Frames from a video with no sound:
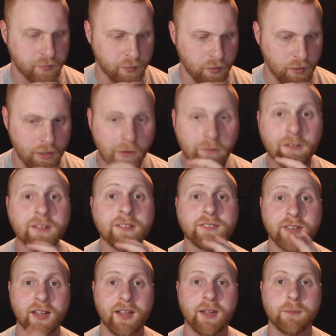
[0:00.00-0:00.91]
For a
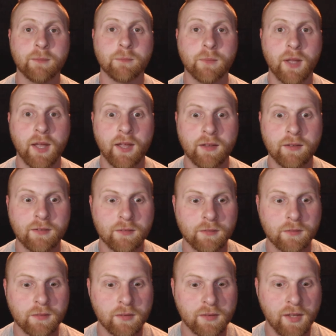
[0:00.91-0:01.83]
long time,
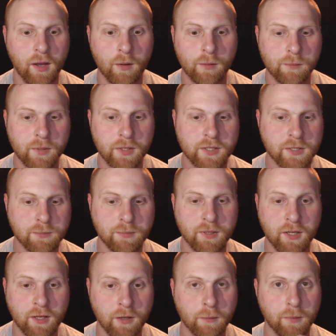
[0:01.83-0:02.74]
and now I'm not
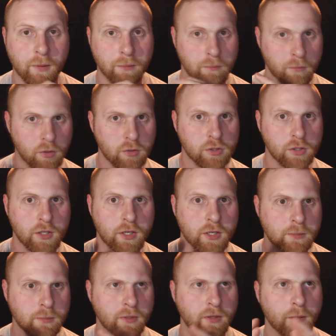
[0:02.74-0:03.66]
speaking about
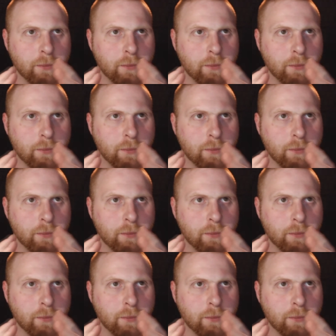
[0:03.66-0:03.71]
martial arts,